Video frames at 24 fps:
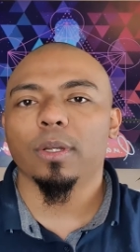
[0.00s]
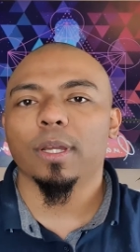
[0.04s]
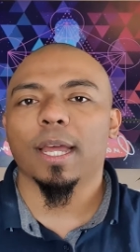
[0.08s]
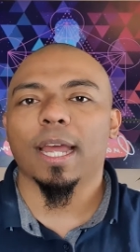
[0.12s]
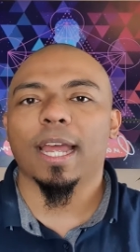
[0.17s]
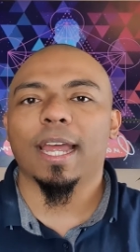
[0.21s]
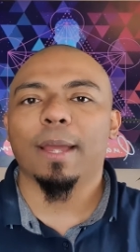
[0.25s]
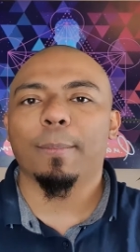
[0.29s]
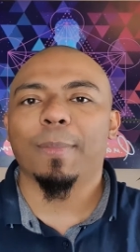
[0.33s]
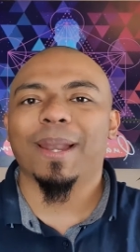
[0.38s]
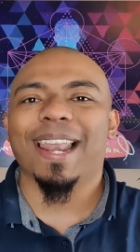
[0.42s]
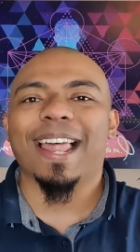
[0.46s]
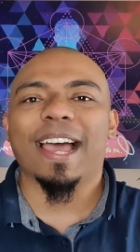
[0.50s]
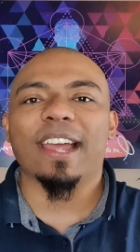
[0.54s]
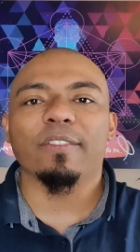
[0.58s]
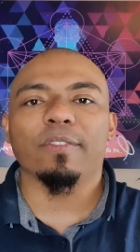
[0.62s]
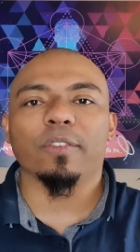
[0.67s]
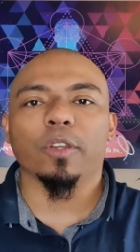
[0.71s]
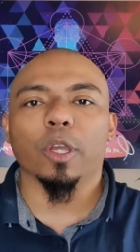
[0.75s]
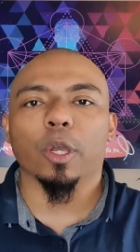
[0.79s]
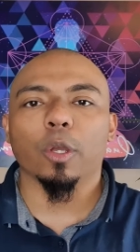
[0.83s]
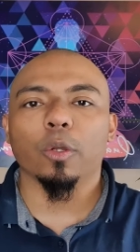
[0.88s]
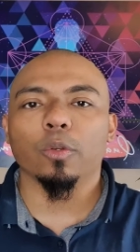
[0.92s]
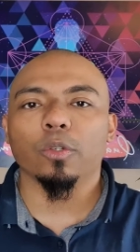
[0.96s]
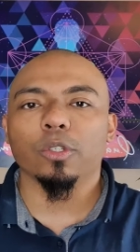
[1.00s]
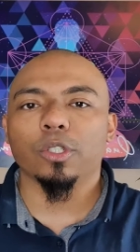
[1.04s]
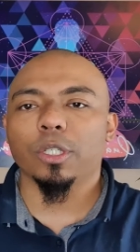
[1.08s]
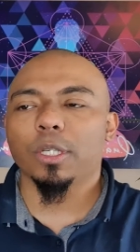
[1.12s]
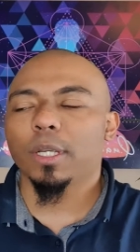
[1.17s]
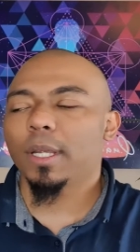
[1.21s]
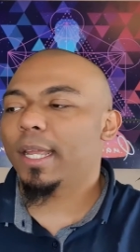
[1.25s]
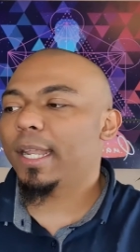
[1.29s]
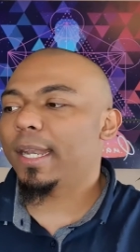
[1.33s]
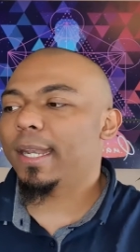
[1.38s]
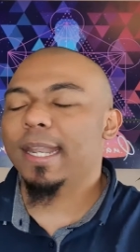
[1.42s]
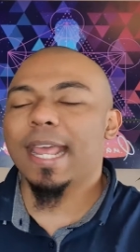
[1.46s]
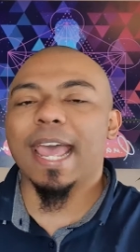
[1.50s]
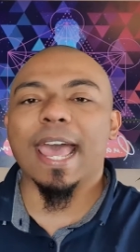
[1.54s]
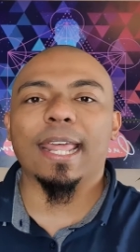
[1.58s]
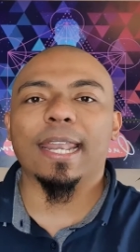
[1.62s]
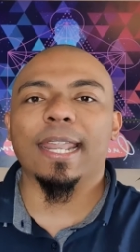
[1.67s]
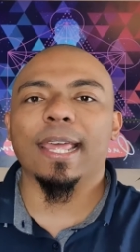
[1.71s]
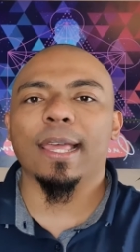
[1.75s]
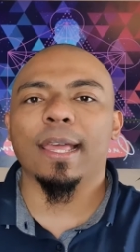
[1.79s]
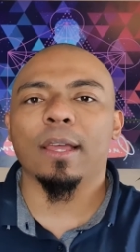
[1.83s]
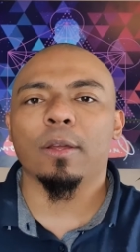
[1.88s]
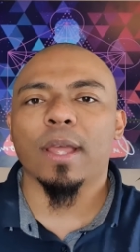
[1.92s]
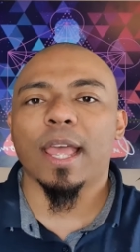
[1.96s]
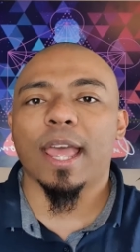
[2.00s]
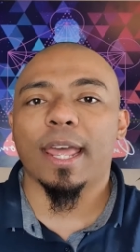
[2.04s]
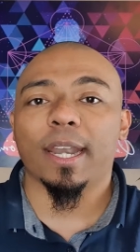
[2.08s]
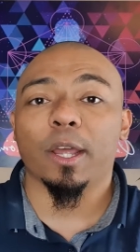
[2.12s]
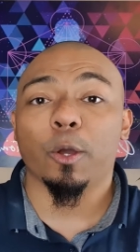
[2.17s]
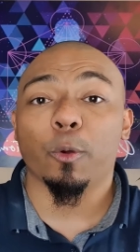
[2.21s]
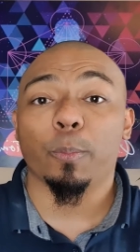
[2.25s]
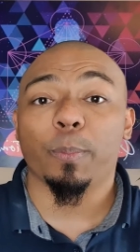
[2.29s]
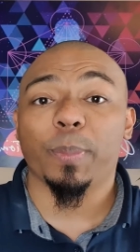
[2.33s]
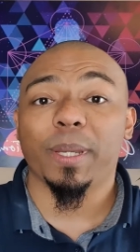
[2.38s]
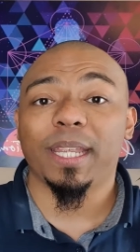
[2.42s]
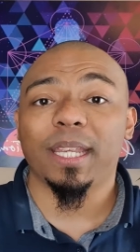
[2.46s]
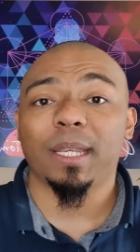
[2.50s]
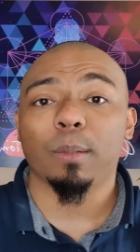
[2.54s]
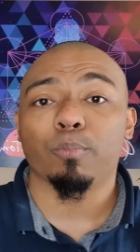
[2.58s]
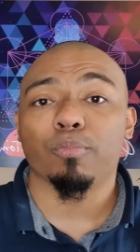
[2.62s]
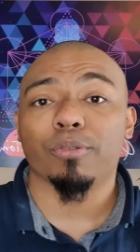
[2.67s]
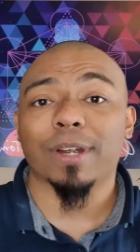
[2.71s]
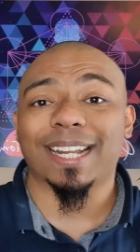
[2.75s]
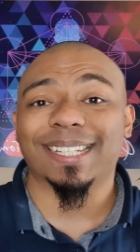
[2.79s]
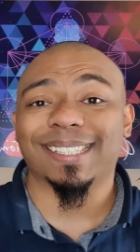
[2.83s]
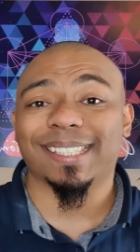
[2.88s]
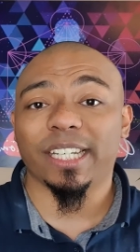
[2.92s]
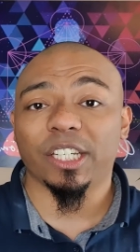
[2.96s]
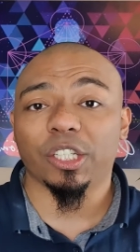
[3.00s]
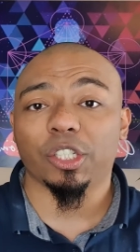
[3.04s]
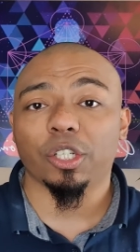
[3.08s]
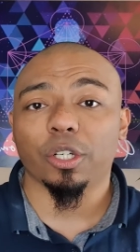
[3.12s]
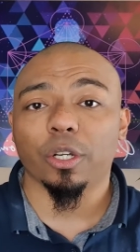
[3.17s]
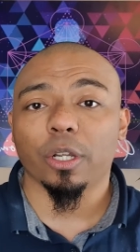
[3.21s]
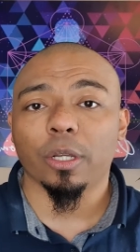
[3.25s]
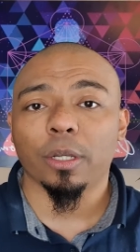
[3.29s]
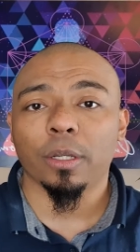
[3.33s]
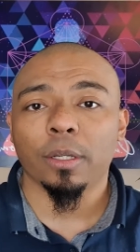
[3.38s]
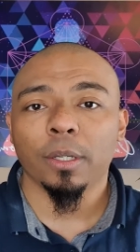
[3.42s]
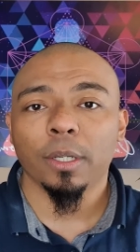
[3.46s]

I am a life coach and NLP practitioner.